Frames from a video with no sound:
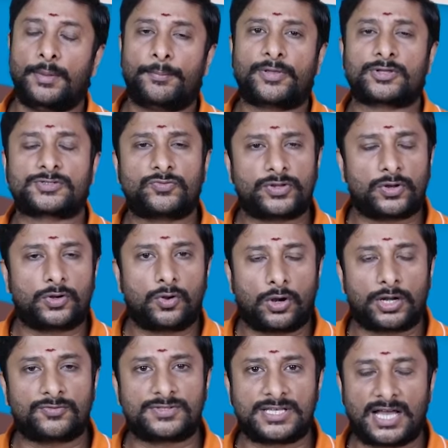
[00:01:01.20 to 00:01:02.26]
Because we got a
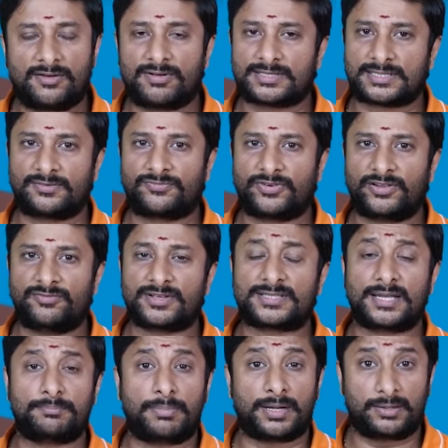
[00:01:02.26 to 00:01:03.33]
lot of JavaScript frameworks,
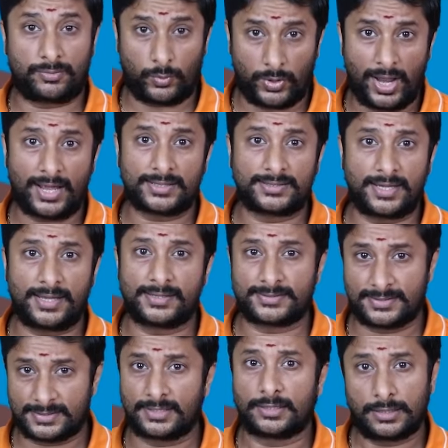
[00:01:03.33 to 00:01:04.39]
but React.Js
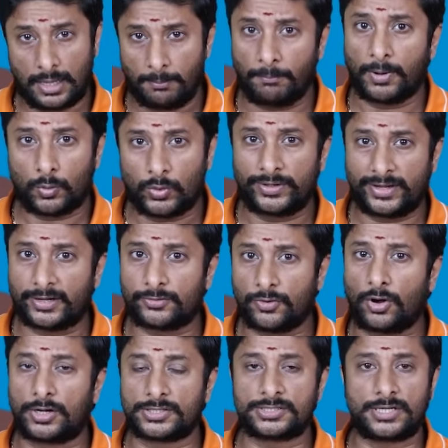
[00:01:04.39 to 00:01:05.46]
is the #1
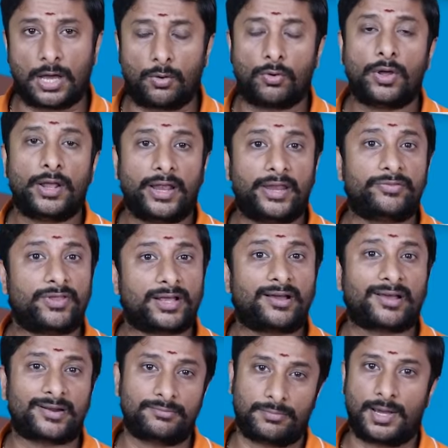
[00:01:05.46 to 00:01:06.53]
technology now in the
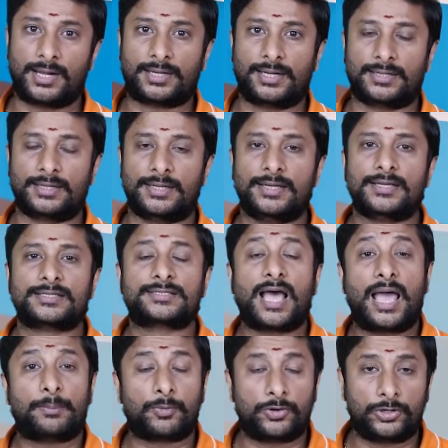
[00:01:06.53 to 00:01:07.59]
current market. So
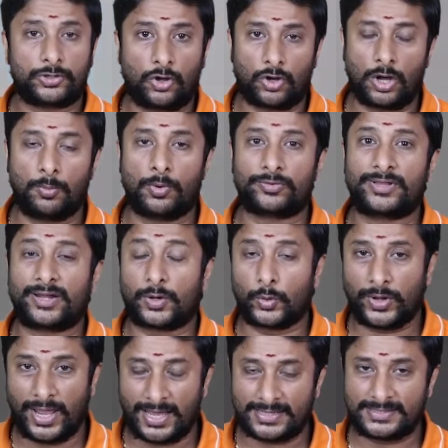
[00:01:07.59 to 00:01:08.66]
I'm going to talk about the
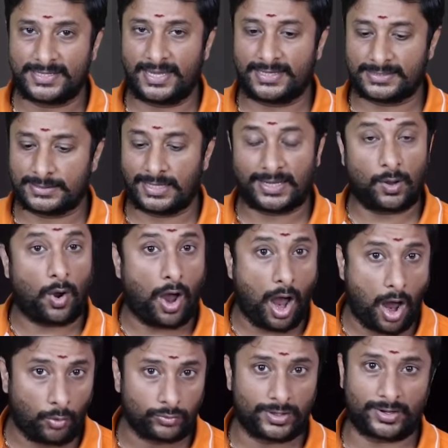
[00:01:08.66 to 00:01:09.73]
React.Js, like
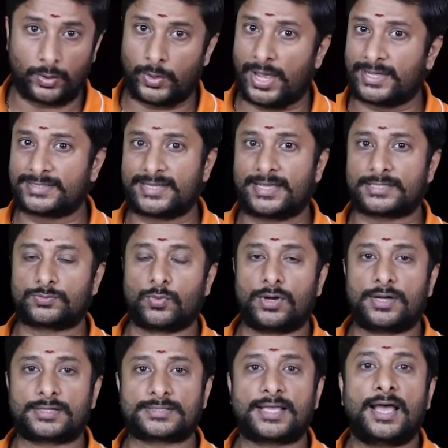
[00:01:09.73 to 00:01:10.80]
how the React.Js
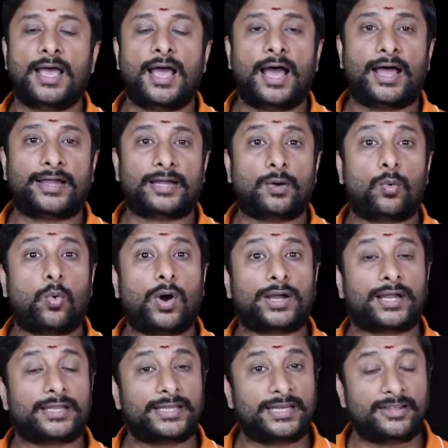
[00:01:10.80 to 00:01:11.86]
works and
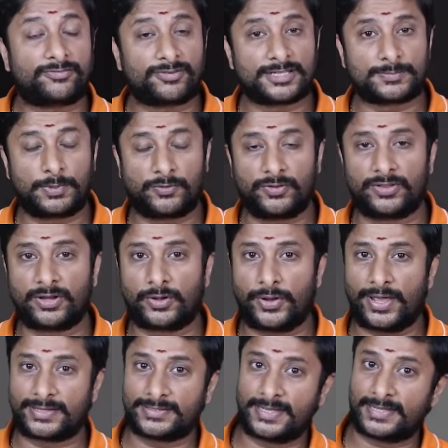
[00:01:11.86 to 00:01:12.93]
what are the difference between the
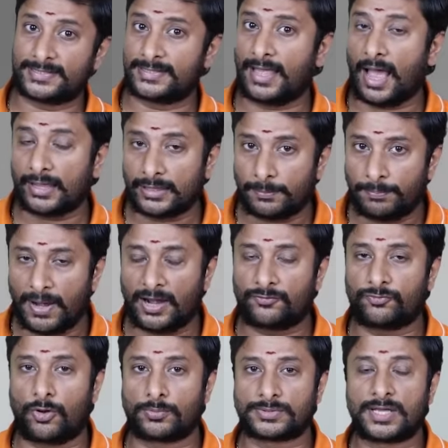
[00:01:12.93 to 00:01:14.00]
React.Js and the other
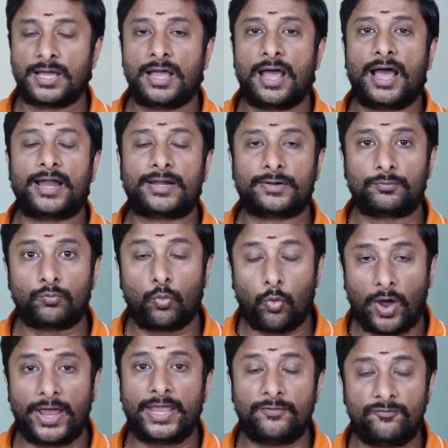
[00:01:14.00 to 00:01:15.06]
platforms and
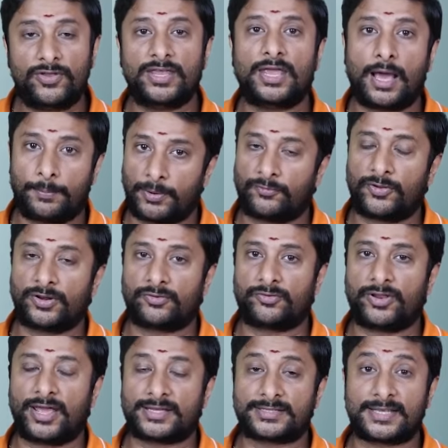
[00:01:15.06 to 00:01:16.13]
why we are preferring
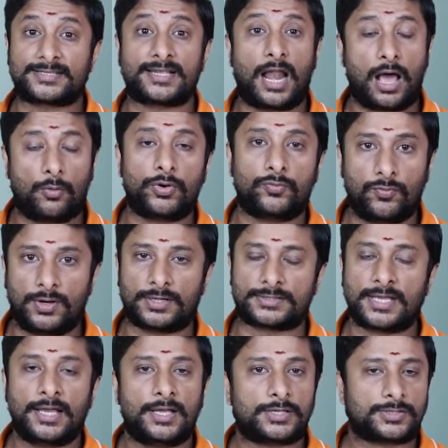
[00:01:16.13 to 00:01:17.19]
React.Js and how it
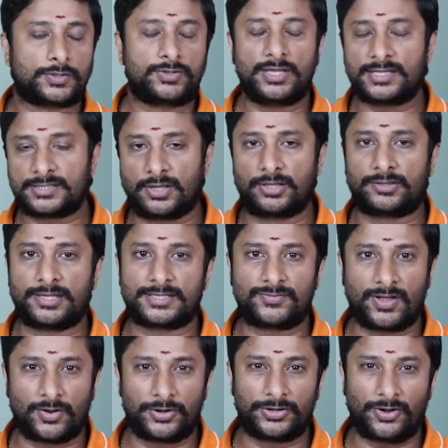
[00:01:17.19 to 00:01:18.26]
works. So these are the things
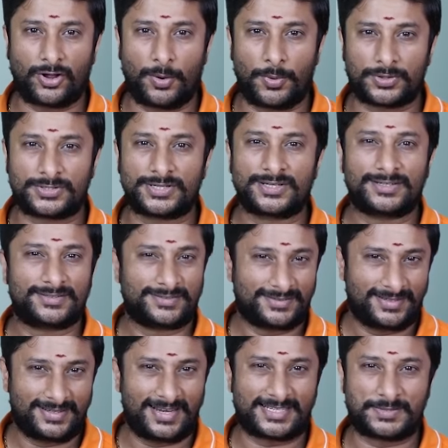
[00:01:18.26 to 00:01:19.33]
we are going to talk about.
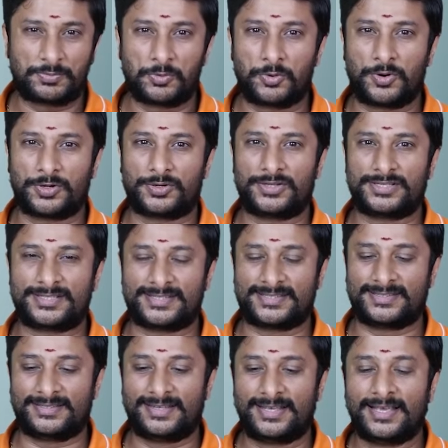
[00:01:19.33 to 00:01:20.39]
Let's move on to the session.